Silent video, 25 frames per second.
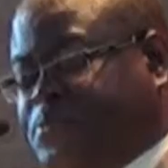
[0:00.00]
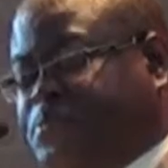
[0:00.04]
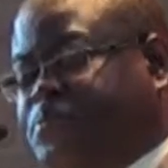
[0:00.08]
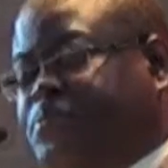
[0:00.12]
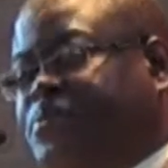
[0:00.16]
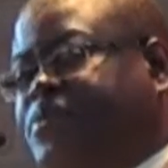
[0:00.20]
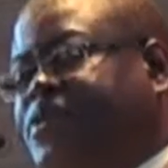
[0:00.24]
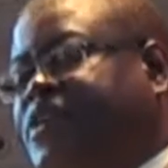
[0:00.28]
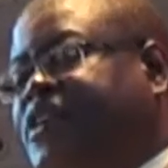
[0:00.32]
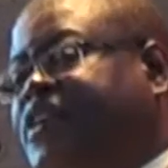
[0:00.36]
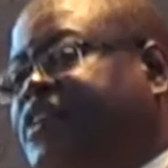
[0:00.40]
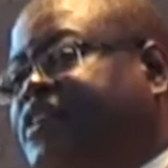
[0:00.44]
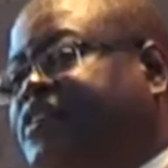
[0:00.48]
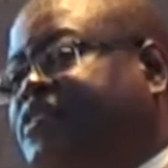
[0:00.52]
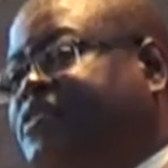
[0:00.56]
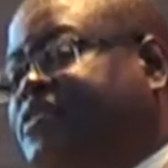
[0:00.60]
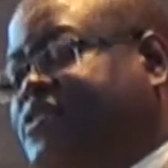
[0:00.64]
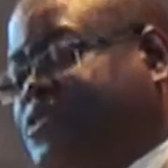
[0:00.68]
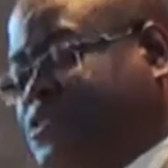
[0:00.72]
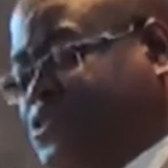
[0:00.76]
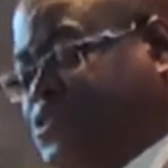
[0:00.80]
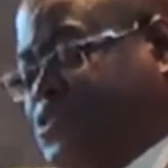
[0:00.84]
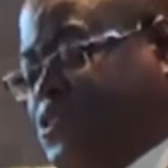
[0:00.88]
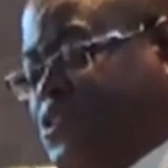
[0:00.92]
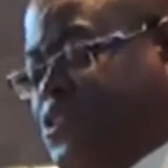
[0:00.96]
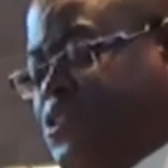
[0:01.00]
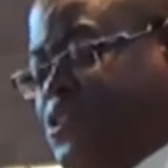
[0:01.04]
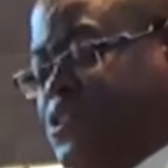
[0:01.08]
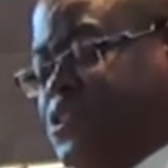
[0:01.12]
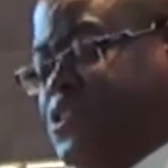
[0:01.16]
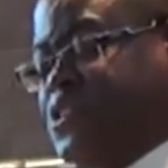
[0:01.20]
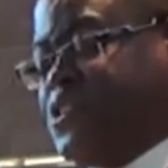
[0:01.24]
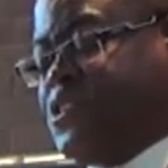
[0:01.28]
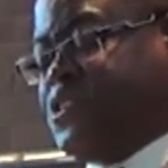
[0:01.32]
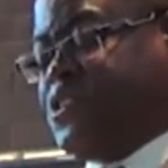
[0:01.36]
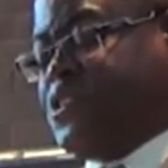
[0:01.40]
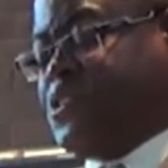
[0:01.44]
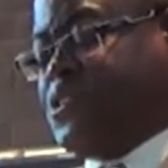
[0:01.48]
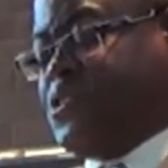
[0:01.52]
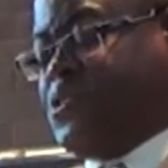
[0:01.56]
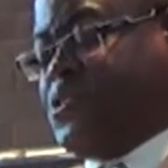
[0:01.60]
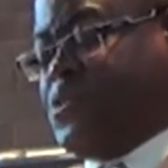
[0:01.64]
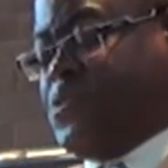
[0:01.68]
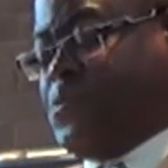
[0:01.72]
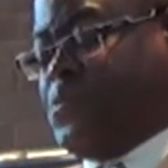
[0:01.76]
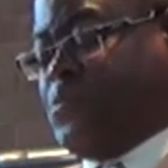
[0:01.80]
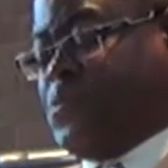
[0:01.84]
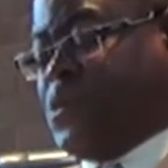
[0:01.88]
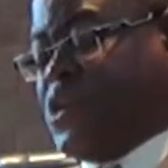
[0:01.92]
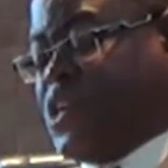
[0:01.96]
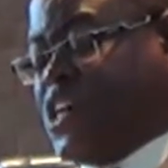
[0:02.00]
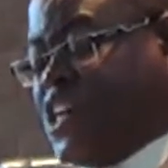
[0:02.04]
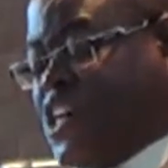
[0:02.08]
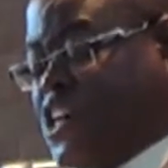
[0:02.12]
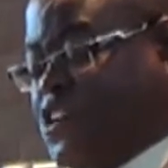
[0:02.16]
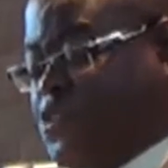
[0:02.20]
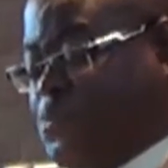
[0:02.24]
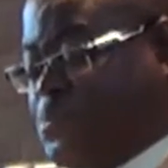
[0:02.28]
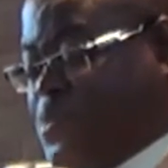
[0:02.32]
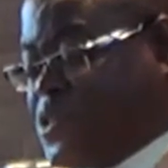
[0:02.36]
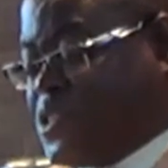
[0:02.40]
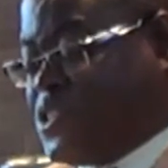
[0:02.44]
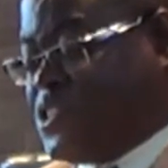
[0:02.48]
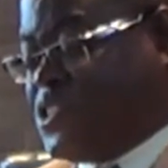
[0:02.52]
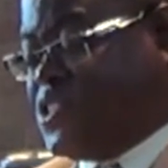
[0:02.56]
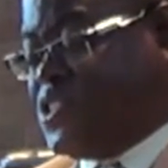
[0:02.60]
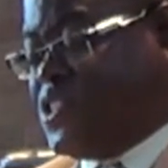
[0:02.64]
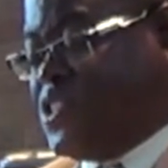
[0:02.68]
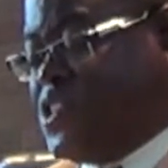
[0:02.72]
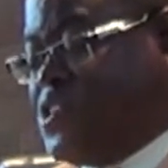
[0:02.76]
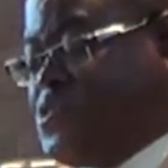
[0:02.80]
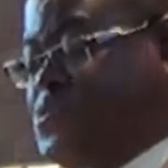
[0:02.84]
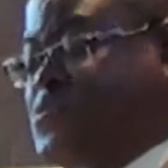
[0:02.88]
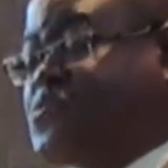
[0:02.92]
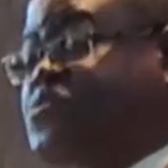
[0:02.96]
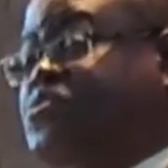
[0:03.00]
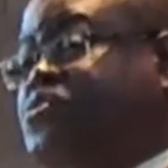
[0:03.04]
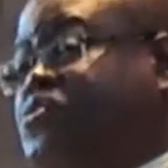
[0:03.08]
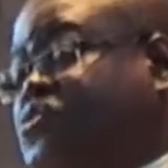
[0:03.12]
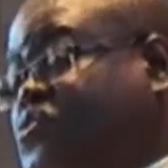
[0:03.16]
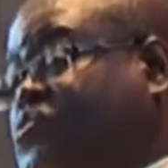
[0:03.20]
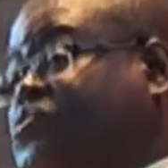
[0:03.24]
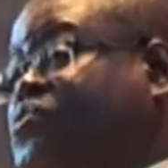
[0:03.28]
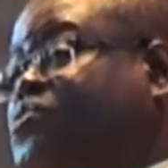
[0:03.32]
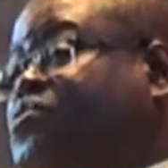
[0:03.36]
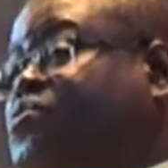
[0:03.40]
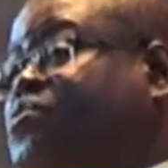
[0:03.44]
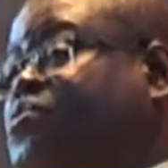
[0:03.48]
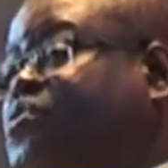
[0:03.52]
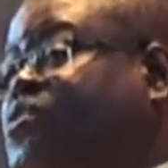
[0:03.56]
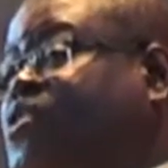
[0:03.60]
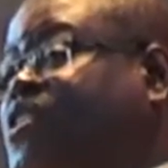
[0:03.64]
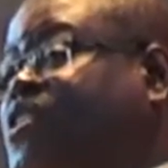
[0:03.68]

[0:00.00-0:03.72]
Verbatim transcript: Pray that God will help us see through